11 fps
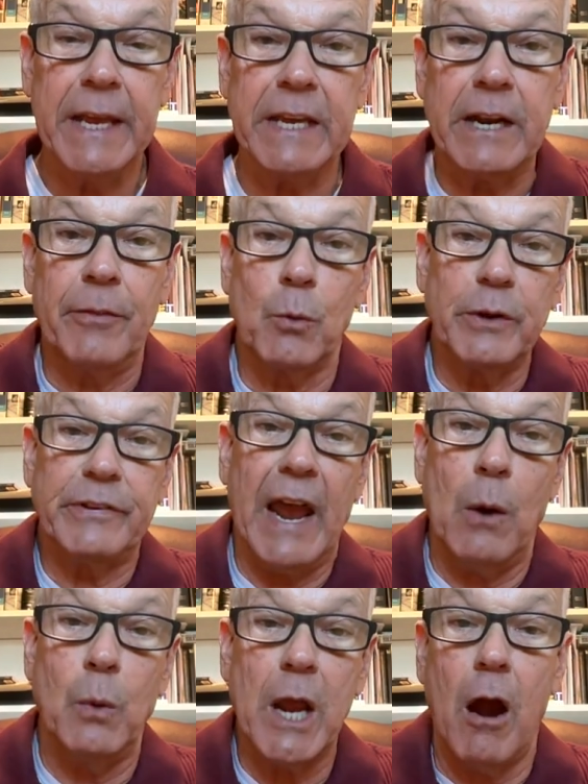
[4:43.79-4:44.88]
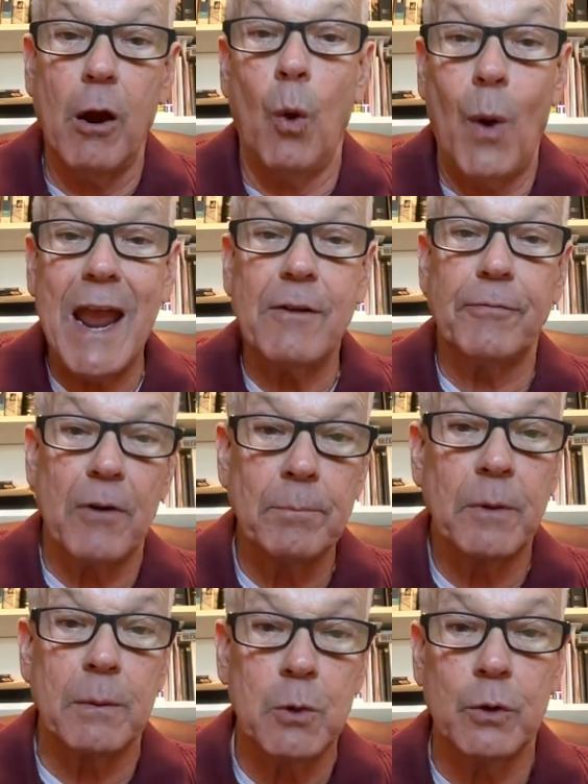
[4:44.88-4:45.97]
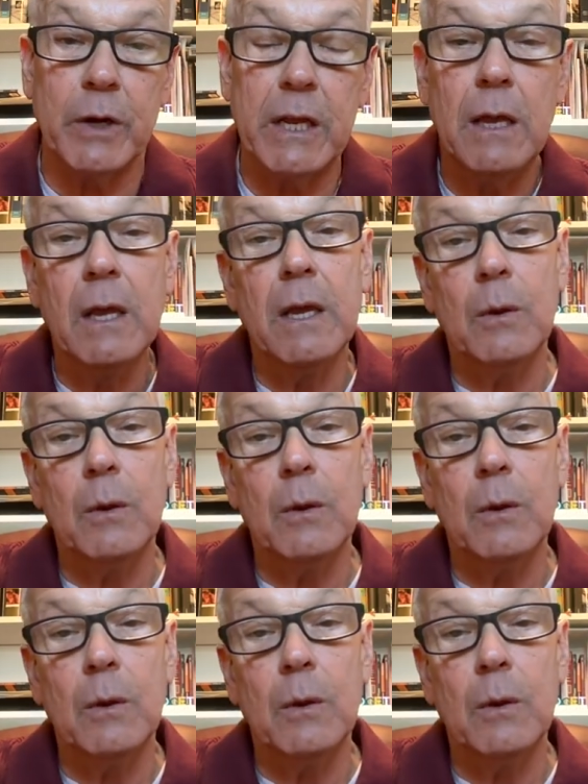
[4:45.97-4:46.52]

In other words, how we are away from community.